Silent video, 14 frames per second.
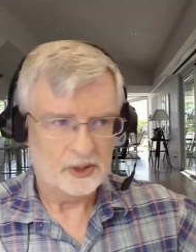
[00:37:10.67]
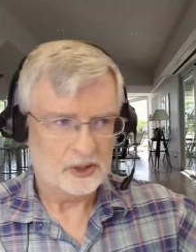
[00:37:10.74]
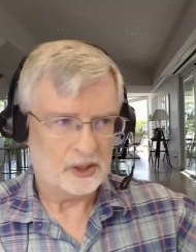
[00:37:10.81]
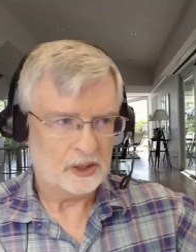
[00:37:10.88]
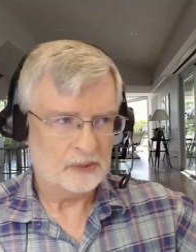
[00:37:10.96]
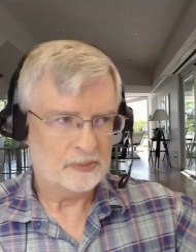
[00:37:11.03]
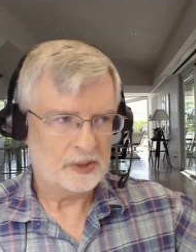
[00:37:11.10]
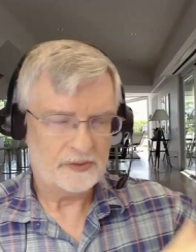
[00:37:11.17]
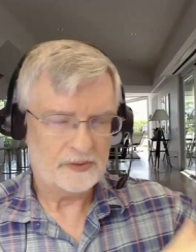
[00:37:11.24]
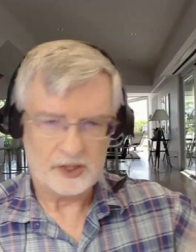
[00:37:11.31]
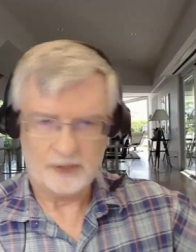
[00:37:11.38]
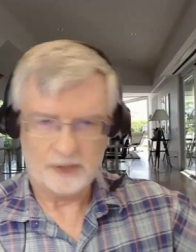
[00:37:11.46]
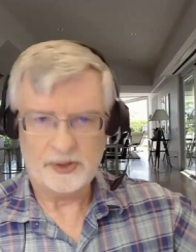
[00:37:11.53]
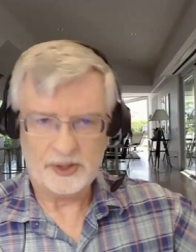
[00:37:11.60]
or you believe in
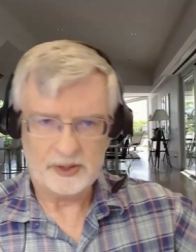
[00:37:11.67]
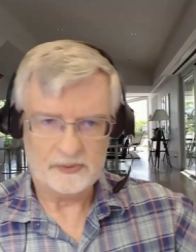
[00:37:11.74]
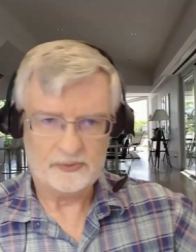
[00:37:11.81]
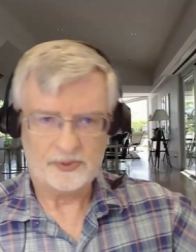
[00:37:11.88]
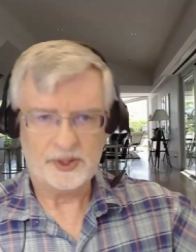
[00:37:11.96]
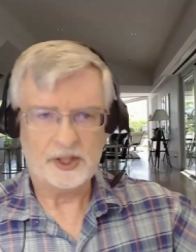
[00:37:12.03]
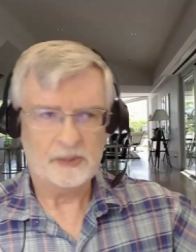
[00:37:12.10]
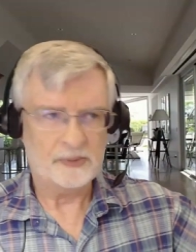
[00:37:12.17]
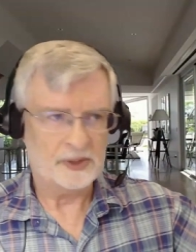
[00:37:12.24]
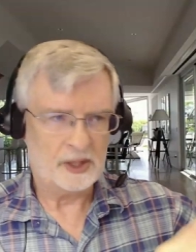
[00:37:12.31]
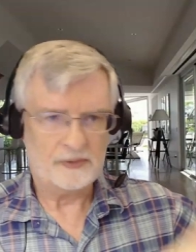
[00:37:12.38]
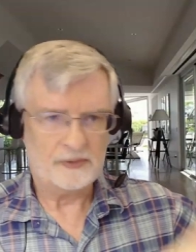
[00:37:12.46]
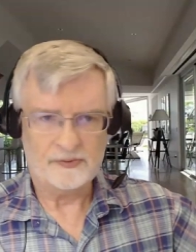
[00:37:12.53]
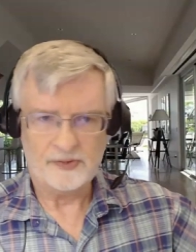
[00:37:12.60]
liberty and freedom and
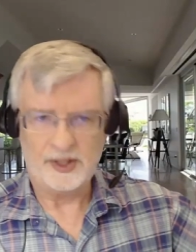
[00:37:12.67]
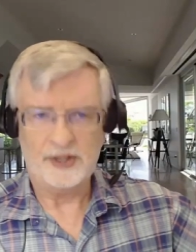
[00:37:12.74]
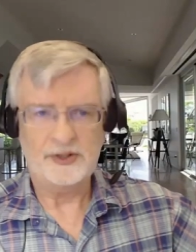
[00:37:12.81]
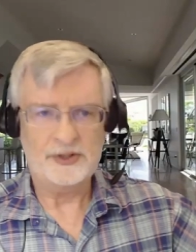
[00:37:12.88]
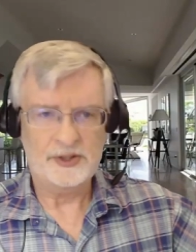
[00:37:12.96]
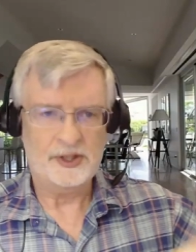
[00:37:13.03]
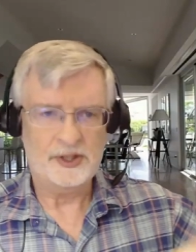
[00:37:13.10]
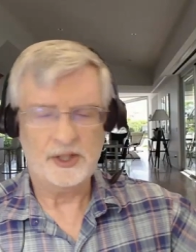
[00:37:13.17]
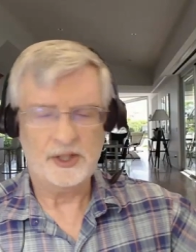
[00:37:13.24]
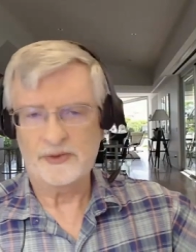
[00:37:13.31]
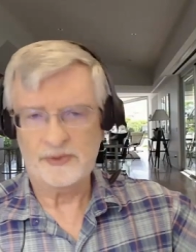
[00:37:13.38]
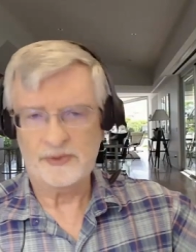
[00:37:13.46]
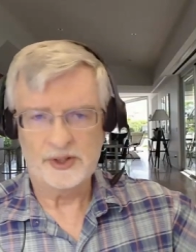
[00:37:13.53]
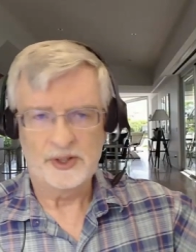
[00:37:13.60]
love of nation and
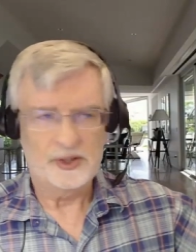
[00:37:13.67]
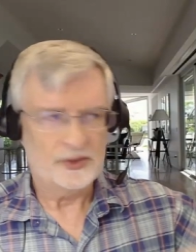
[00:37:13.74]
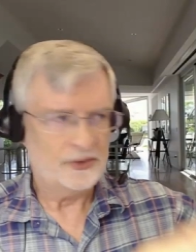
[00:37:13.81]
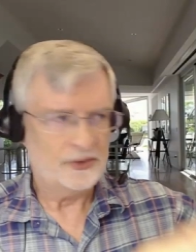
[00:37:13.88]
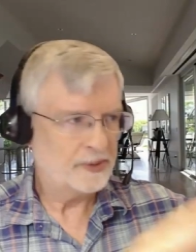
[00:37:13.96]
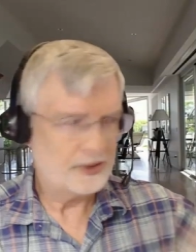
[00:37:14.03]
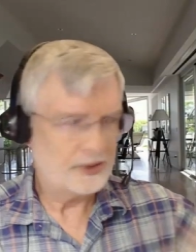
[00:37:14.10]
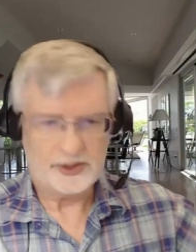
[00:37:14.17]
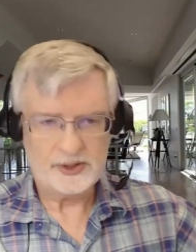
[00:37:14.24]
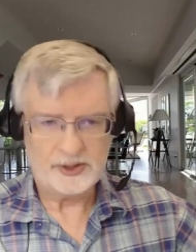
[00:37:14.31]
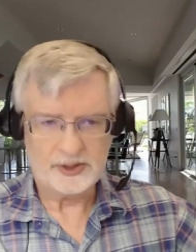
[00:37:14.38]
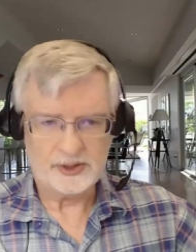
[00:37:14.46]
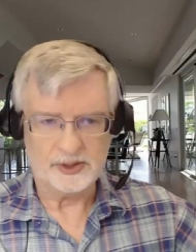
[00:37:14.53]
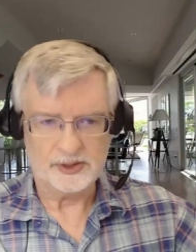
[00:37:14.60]
country. You're a
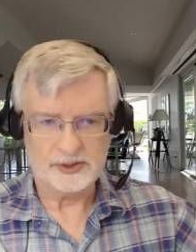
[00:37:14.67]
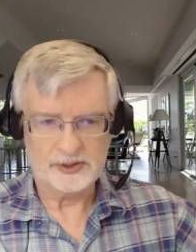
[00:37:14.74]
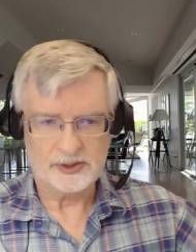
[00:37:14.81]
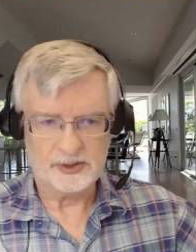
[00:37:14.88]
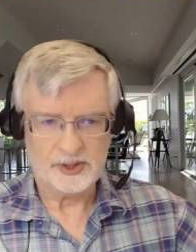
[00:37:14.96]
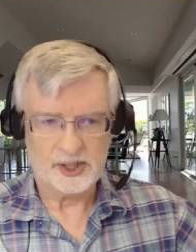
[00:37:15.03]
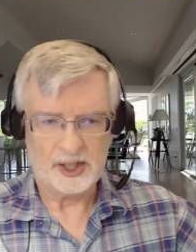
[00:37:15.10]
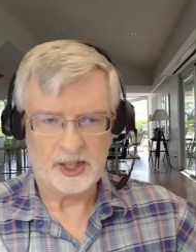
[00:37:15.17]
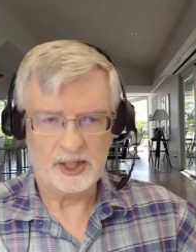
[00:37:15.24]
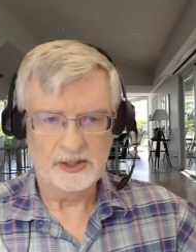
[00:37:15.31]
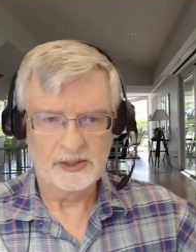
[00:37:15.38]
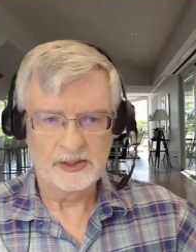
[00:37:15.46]
materialist, okay?